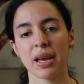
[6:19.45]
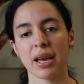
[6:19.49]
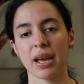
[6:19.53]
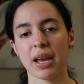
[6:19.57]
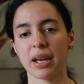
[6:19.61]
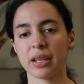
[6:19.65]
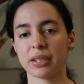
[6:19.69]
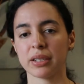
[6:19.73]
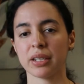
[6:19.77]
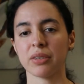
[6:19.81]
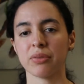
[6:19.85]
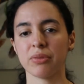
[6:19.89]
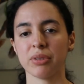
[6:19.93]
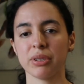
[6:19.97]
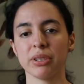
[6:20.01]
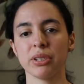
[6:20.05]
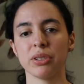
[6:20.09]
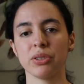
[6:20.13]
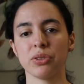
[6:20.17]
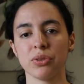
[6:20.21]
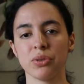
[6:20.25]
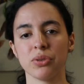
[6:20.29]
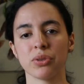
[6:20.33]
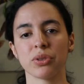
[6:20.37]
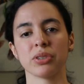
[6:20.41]
and they really
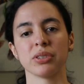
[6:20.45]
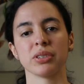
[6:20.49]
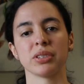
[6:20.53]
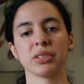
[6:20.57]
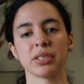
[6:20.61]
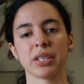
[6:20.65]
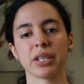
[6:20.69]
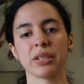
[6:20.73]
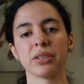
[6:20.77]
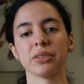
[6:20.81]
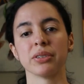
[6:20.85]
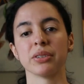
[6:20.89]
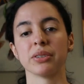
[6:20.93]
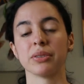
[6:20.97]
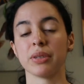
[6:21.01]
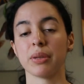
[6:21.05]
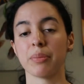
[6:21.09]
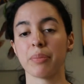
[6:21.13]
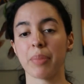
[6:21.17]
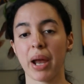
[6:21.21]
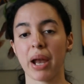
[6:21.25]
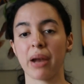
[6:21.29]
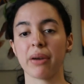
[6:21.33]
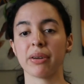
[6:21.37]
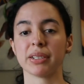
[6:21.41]
do consider the
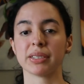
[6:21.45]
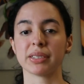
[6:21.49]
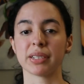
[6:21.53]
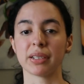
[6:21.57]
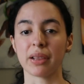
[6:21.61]
parent